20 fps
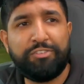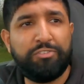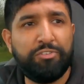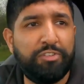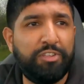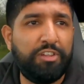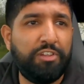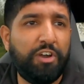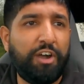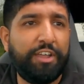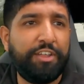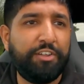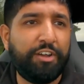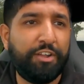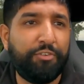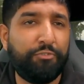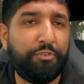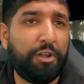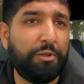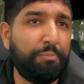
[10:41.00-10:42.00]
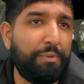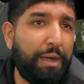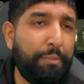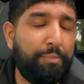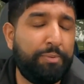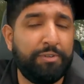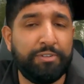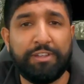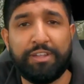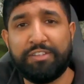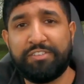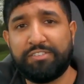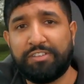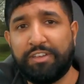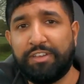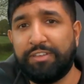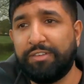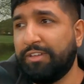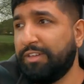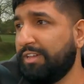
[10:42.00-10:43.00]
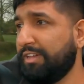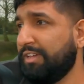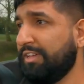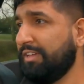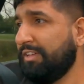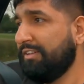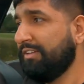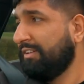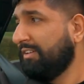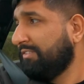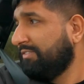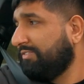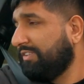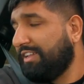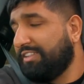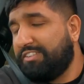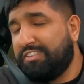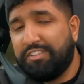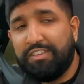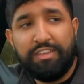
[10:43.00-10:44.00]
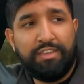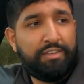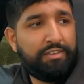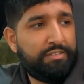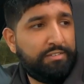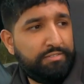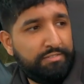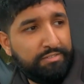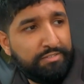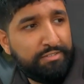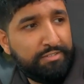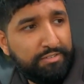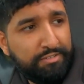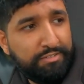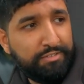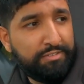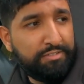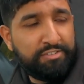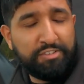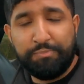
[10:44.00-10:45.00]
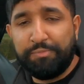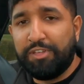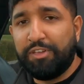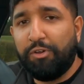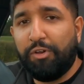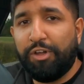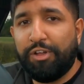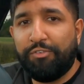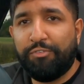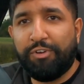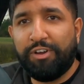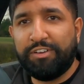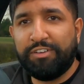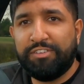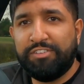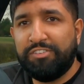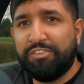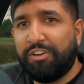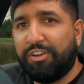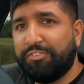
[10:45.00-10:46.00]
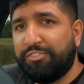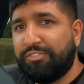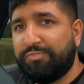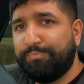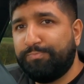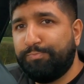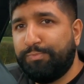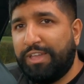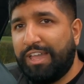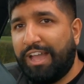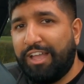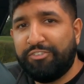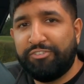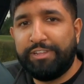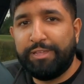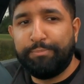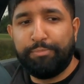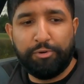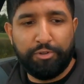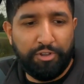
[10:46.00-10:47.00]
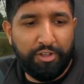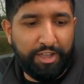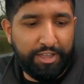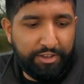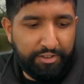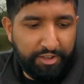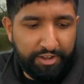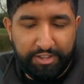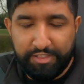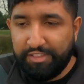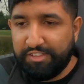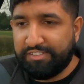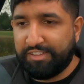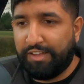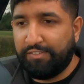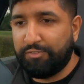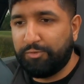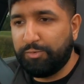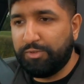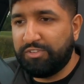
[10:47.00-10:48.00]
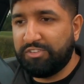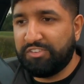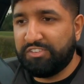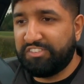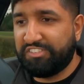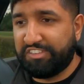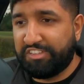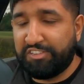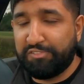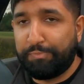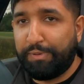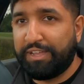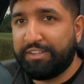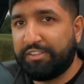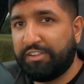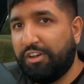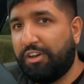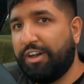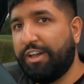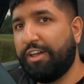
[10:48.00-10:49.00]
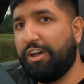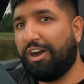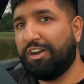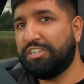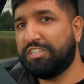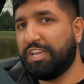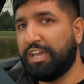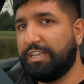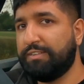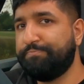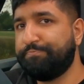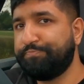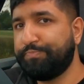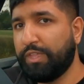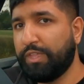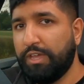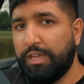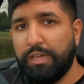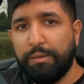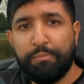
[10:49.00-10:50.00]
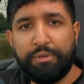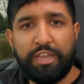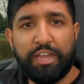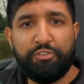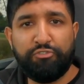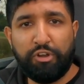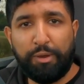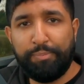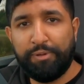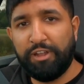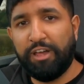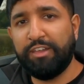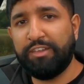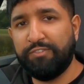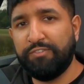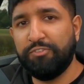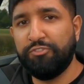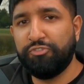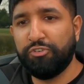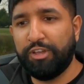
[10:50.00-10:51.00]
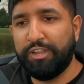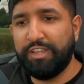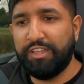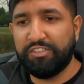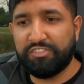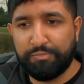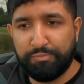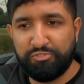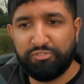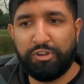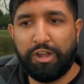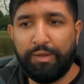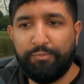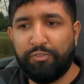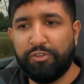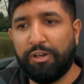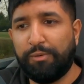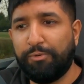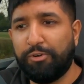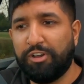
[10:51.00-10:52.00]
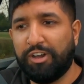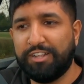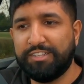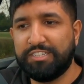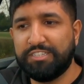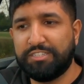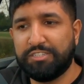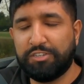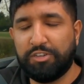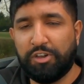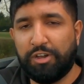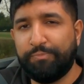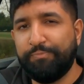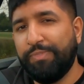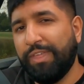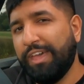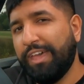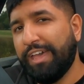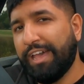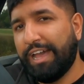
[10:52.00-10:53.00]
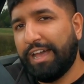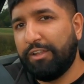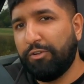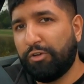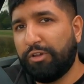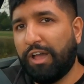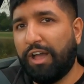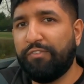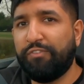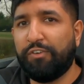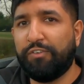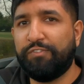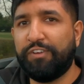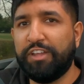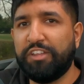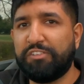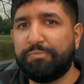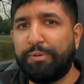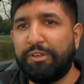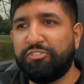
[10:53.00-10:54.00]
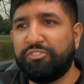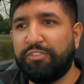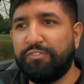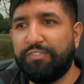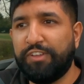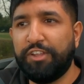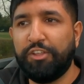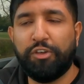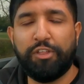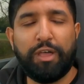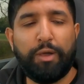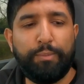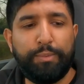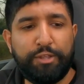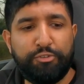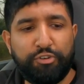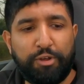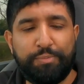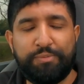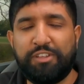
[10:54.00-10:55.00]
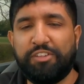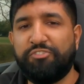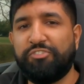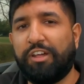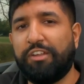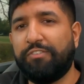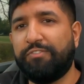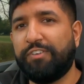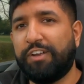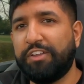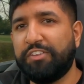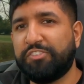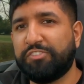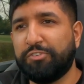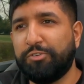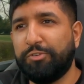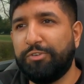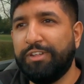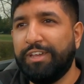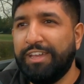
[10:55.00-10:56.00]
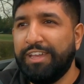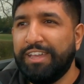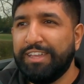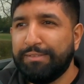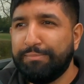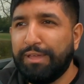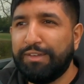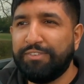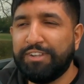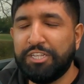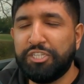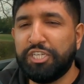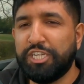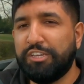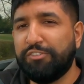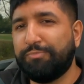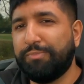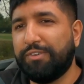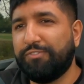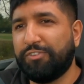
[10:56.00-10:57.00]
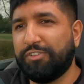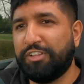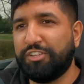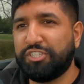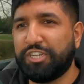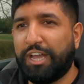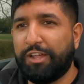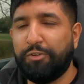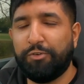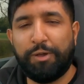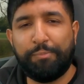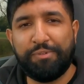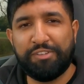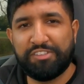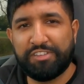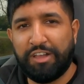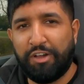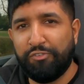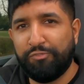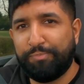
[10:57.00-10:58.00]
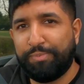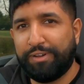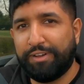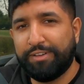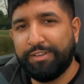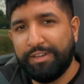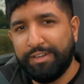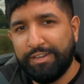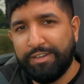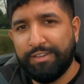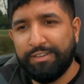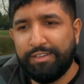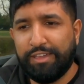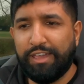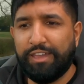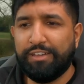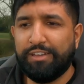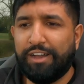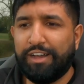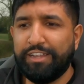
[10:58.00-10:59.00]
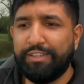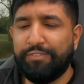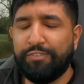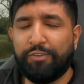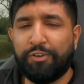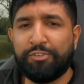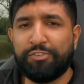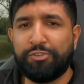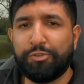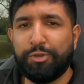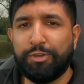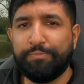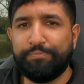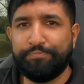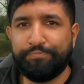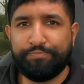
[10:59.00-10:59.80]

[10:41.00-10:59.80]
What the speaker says: to the 99 RON map, unless I fancy something going wrong, because you can't just casually put 99 in this afterwards because it's expecting a high octane. But yeah, drop a like if you enjoyed it, subscribe for a lot more content to come, and look out for a very special video that will be dropping on the channel very soon. It's a bit of an achievement for the channel and myself, but yeah, I'll leave you folks to it.